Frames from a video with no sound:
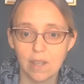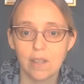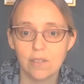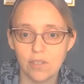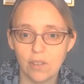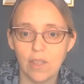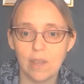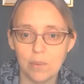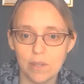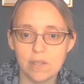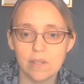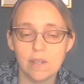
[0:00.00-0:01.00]
Yep. So
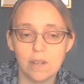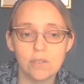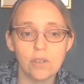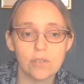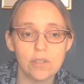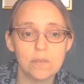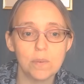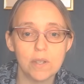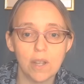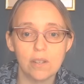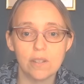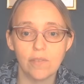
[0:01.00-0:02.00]
would, you know, doctors would
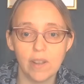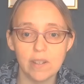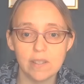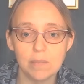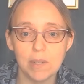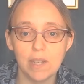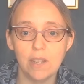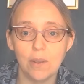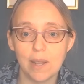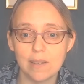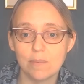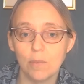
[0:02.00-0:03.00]
go to find somebody who
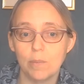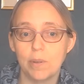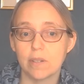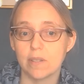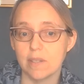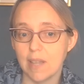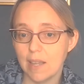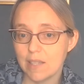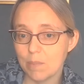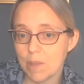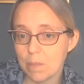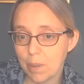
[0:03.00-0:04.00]
had smallpox and take
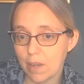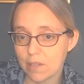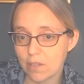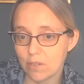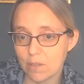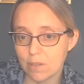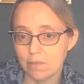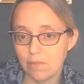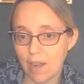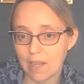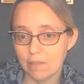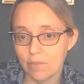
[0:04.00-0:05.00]
some of the pus onto a
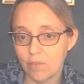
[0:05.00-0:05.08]
rag of